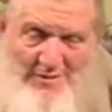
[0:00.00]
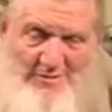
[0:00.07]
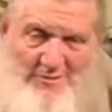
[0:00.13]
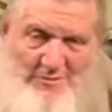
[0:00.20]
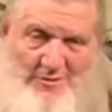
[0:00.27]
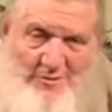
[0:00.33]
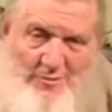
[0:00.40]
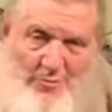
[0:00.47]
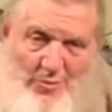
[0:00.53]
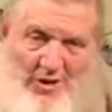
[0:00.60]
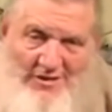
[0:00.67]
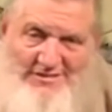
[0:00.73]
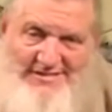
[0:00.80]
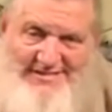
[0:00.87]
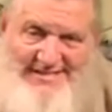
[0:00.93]
you. You're
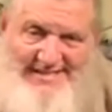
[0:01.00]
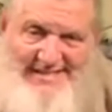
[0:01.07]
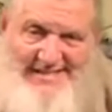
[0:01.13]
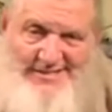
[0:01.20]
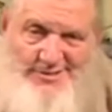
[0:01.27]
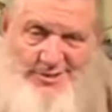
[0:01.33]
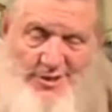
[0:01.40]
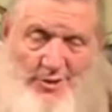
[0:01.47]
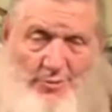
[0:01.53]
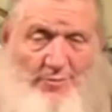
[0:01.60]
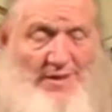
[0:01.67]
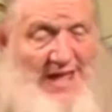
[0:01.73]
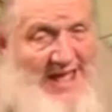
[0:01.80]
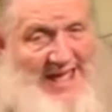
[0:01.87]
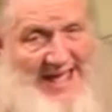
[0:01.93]
watching The Dean Show,
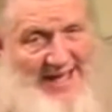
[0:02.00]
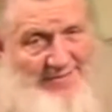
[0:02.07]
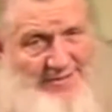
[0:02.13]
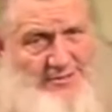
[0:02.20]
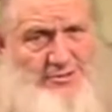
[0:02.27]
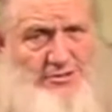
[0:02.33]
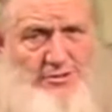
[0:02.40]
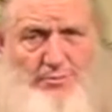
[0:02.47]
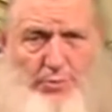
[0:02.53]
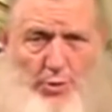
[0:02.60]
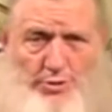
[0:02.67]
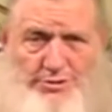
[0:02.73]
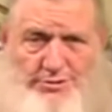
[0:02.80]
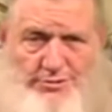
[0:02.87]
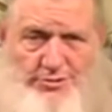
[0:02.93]
and this is the
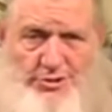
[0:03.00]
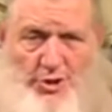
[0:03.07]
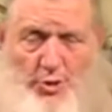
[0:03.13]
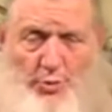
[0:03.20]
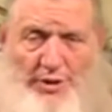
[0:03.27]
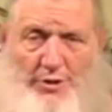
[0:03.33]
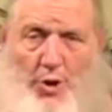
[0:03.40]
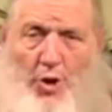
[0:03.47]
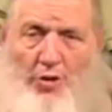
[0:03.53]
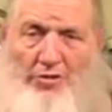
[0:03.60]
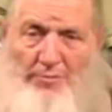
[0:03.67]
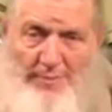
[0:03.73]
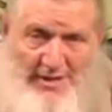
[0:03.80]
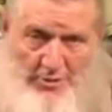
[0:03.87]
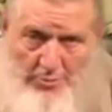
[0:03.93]
portion of the show we call the
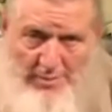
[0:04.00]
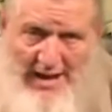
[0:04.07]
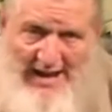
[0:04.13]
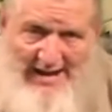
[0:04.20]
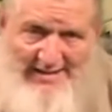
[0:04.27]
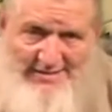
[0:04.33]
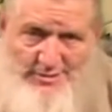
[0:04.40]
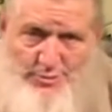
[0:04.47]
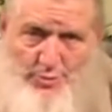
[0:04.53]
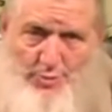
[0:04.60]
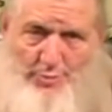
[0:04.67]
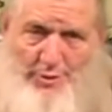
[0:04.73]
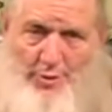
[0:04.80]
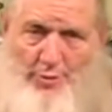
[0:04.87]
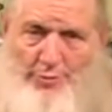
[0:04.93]
Mailbag. This is where
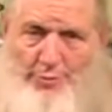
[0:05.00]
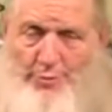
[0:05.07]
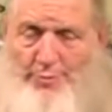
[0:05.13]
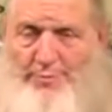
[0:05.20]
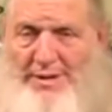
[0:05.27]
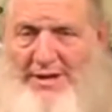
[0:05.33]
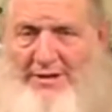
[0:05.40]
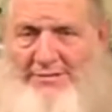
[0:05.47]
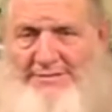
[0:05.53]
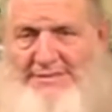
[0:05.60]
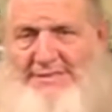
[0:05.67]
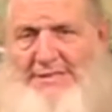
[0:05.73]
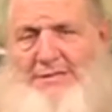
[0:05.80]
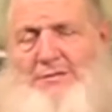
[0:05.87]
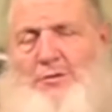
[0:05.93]
we go through the mail and
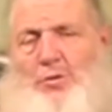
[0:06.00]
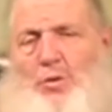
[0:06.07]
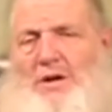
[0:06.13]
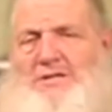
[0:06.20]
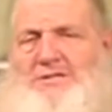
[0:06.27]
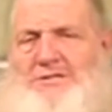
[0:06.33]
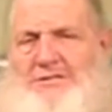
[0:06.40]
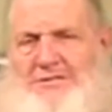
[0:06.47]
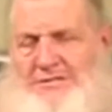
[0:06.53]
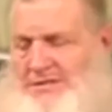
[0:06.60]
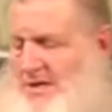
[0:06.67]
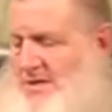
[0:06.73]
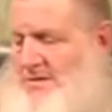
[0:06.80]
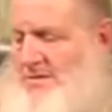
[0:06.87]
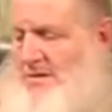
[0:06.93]
see the questions
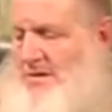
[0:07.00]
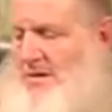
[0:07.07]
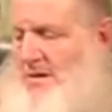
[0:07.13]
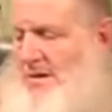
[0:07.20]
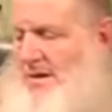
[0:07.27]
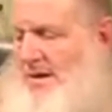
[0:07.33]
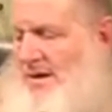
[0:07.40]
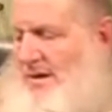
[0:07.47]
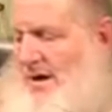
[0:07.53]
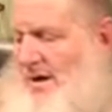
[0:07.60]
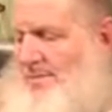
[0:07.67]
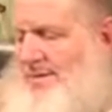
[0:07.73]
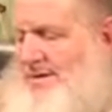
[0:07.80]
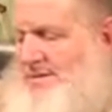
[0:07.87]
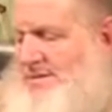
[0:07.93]
and
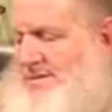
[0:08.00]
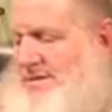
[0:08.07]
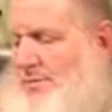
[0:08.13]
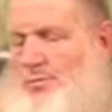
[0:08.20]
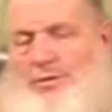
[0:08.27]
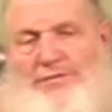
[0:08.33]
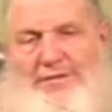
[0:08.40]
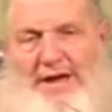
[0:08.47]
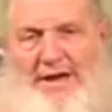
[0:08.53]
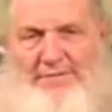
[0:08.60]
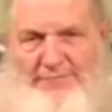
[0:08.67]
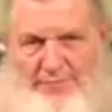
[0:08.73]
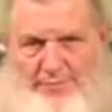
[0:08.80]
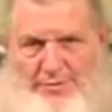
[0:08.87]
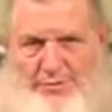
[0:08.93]
comments that we've
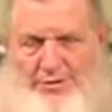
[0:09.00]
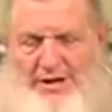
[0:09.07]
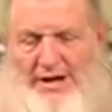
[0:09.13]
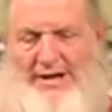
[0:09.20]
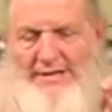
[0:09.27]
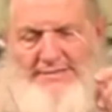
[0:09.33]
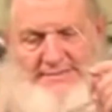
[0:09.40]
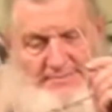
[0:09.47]
had from you guys,